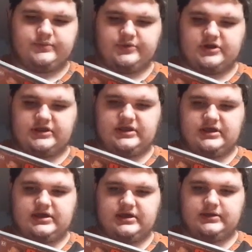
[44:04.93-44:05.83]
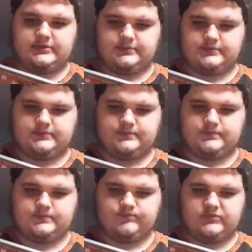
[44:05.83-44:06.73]
But yeah.
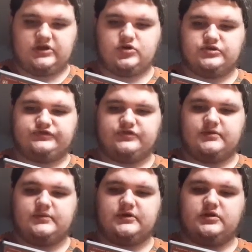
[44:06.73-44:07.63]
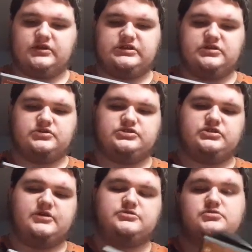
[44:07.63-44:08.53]
It goes from the early years
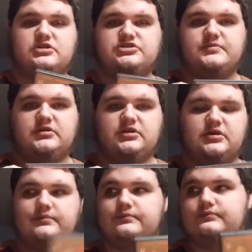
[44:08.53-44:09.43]
up to WrestleMania.